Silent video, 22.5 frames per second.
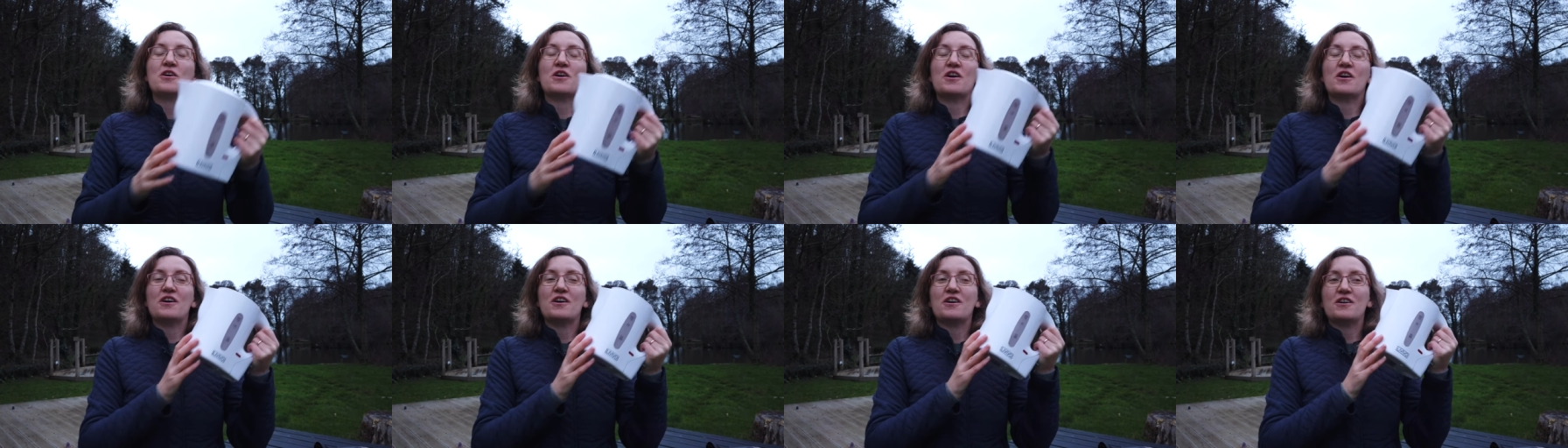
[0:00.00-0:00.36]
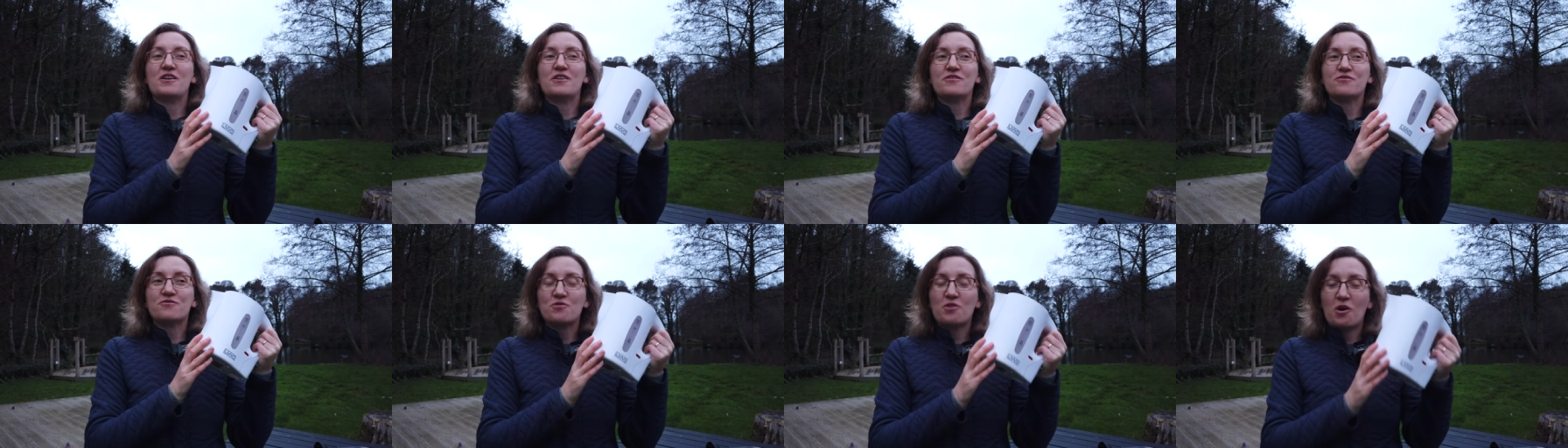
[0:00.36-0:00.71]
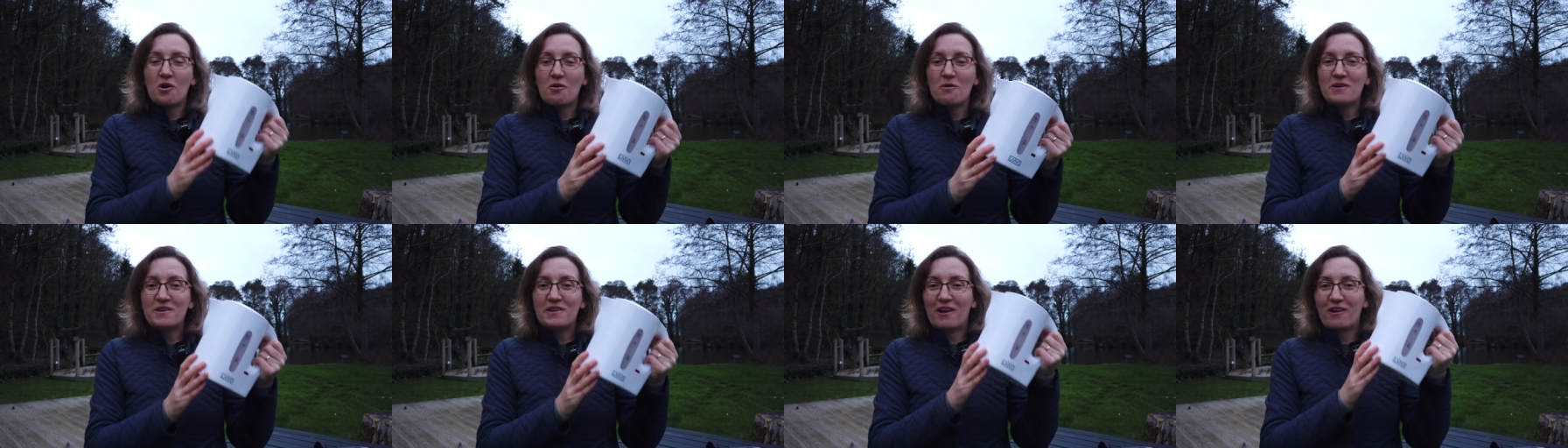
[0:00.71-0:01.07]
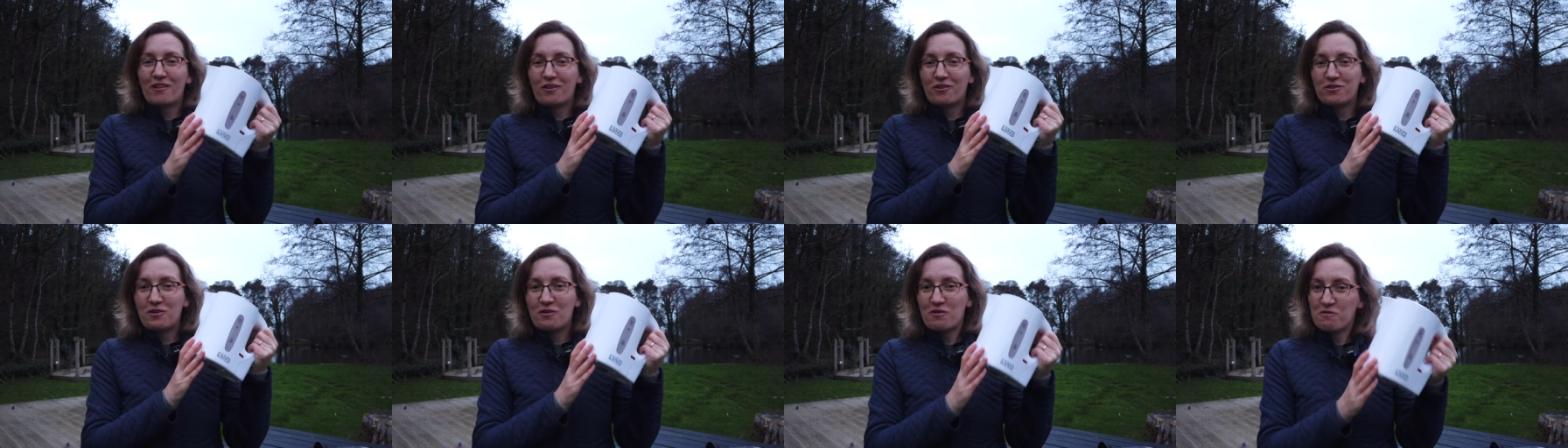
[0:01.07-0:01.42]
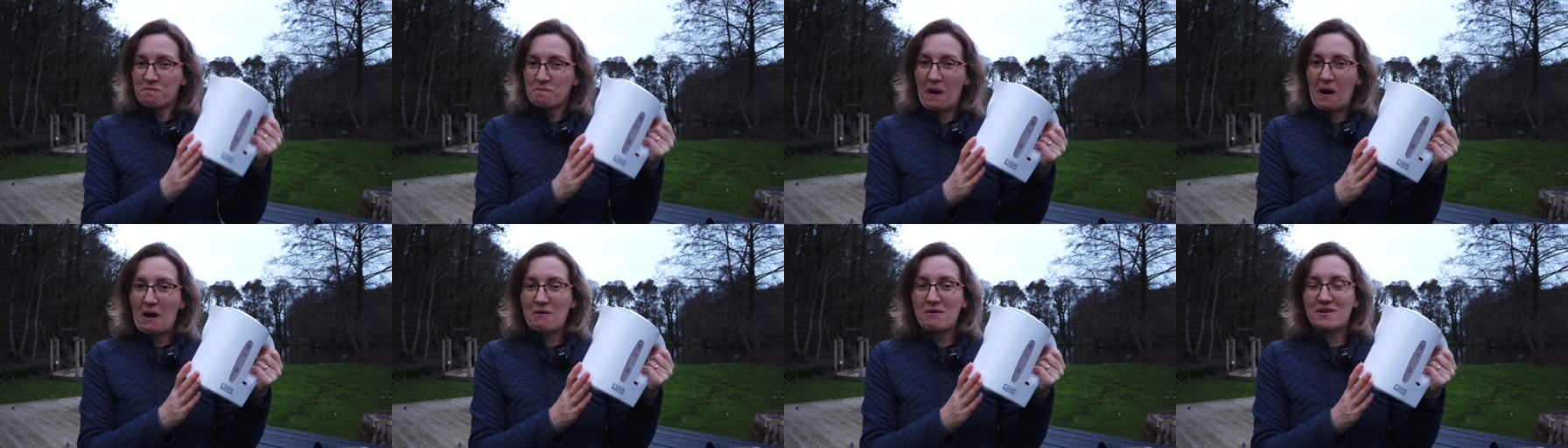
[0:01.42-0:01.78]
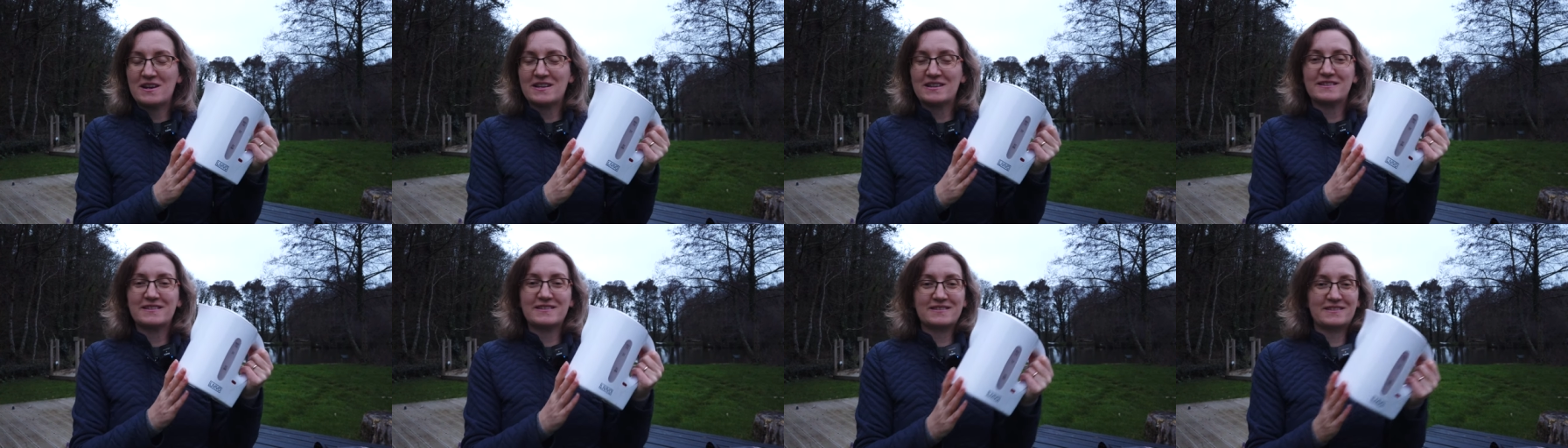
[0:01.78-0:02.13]
Uh, drawing a lot of power
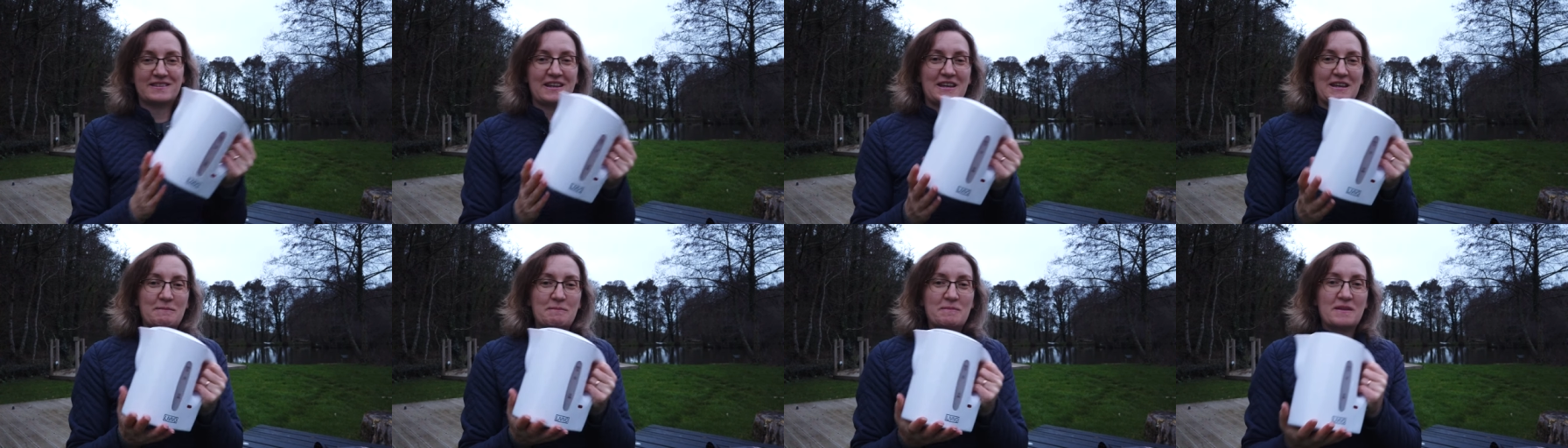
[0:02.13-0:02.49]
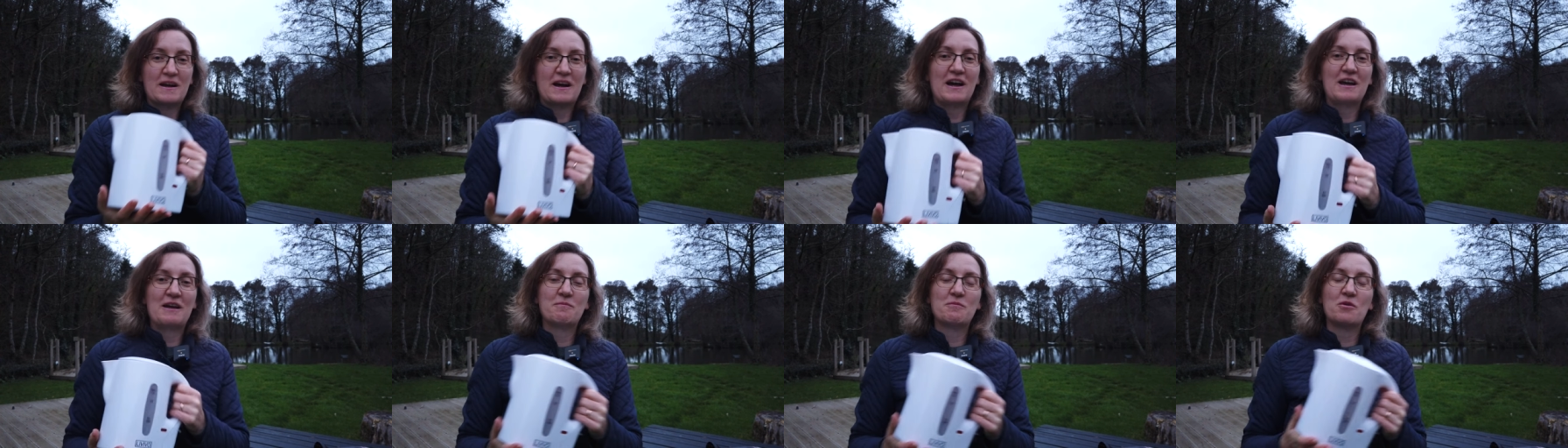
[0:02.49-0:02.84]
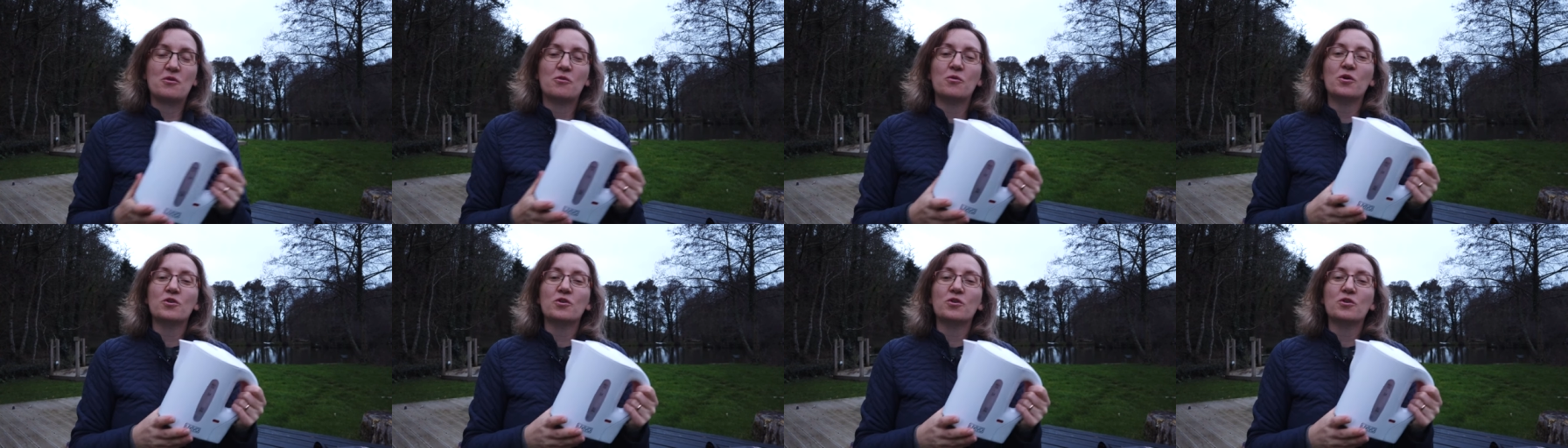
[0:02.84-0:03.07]
at the same time.